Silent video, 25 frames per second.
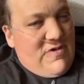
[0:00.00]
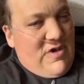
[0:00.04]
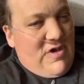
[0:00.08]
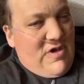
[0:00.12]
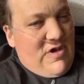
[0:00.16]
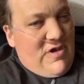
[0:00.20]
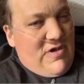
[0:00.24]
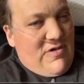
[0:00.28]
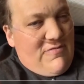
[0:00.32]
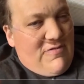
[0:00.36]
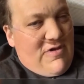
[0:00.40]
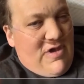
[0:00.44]

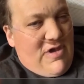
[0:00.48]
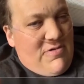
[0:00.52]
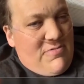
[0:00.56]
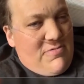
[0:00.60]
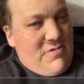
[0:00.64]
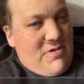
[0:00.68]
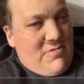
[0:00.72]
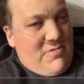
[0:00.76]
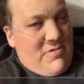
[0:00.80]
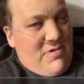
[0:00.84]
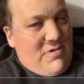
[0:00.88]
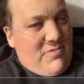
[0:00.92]
You're very,
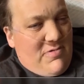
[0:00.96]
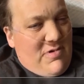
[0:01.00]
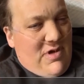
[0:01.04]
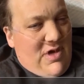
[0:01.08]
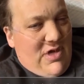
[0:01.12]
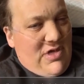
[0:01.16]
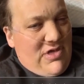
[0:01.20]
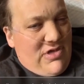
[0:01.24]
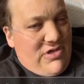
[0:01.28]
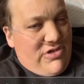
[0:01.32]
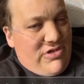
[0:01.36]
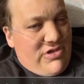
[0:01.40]
very
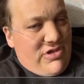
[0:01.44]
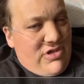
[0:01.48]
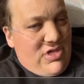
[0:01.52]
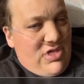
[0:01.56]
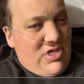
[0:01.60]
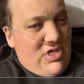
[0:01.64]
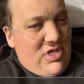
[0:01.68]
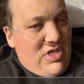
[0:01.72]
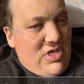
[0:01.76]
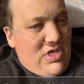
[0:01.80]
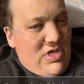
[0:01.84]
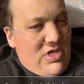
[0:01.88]
much.
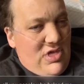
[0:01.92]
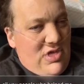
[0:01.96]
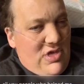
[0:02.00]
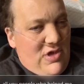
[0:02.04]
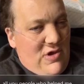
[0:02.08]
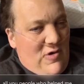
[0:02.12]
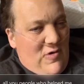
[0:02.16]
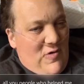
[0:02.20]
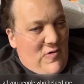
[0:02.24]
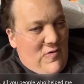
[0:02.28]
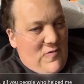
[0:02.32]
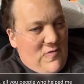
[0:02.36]

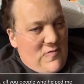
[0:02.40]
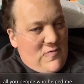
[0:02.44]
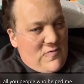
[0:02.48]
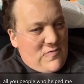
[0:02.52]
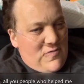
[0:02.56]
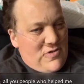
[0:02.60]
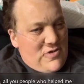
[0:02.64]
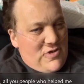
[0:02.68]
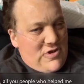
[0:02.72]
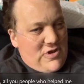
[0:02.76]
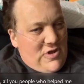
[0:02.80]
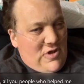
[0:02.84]
Oh,
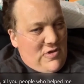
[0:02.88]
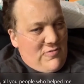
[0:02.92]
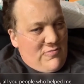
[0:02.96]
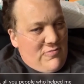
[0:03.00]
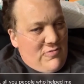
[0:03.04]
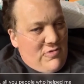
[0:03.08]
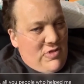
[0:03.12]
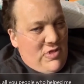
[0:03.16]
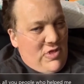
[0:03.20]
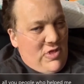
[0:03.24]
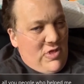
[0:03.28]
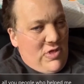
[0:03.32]
you know,
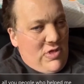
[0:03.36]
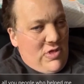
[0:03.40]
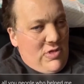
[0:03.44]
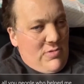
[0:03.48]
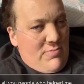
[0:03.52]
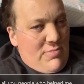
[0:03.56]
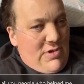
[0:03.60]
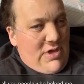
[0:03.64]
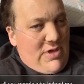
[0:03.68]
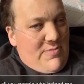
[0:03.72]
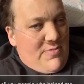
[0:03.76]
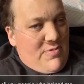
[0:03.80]

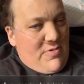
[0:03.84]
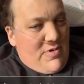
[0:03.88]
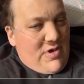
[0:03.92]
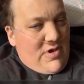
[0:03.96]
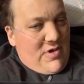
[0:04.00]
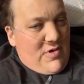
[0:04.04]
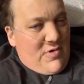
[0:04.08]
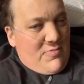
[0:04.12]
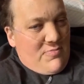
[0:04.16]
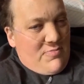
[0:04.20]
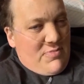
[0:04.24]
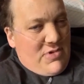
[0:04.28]
he will
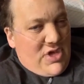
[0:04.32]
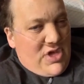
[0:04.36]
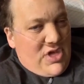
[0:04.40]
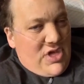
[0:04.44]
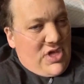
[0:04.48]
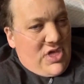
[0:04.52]
help me.